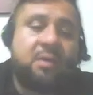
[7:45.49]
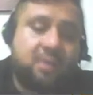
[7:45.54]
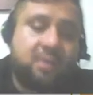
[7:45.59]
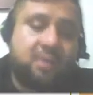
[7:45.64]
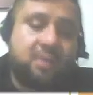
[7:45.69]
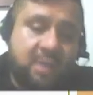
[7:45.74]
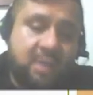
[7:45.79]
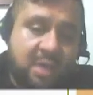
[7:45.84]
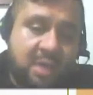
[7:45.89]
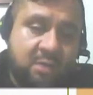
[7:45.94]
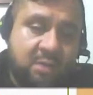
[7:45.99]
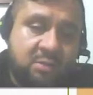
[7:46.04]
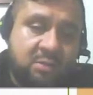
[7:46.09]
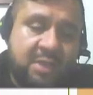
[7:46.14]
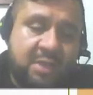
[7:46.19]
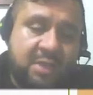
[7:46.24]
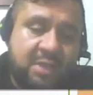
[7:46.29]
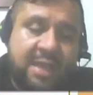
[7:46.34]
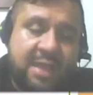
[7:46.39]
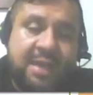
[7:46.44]
nouns
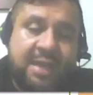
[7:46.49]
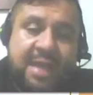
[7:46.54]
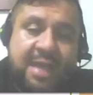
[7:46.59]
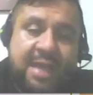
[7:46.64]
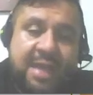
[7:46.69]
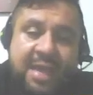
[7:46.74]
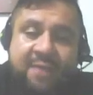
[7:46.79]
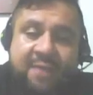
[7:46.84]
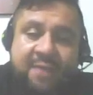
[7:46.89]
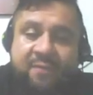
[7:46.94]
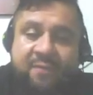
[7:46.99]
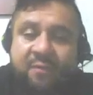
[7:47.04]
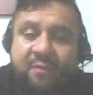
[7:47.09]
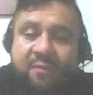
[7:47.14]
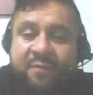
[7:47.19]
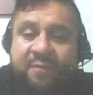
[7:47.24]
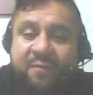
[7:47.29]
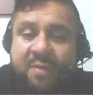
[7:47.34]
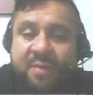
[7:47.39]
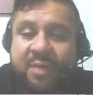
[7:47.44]
and a for
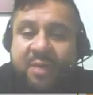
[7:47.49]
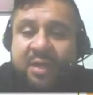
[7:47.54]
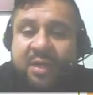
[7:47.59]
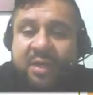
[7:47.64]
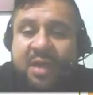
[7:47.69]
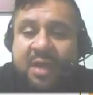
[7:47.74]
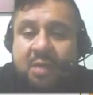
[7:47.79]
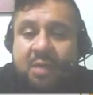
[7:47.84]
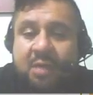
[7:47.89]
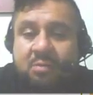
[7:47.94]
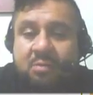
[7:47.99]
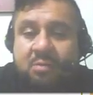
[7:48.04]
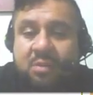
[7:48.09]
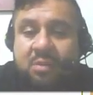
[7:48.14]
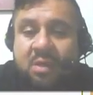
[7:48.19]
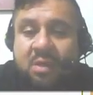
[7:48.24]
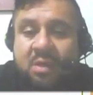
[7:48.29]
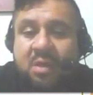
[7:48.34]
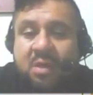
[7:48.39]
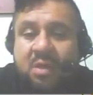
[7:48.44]
feminine nouns
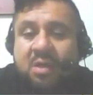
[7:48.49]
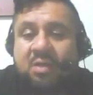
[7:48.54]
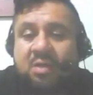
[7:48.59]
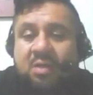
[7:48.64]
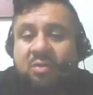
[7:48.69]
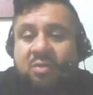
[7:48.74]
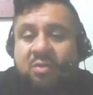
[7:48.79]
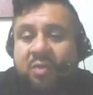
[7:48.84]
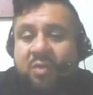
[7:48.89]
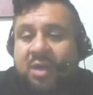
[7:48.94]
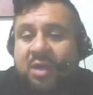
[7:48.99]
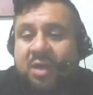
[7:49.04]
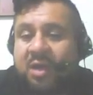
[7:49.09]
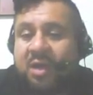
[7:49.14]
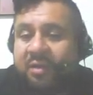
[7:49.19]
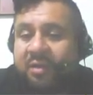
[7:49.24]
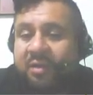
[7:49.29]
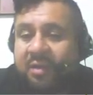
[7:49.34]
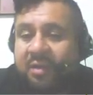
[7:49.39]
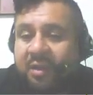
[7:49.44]
to the
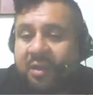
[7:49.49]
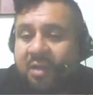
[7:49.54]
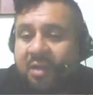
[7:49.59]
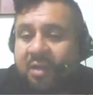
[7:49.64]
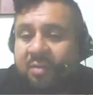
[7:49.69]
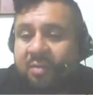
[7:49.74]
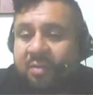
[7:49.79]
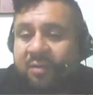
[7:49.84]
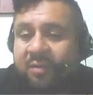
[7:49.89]
cardinal number.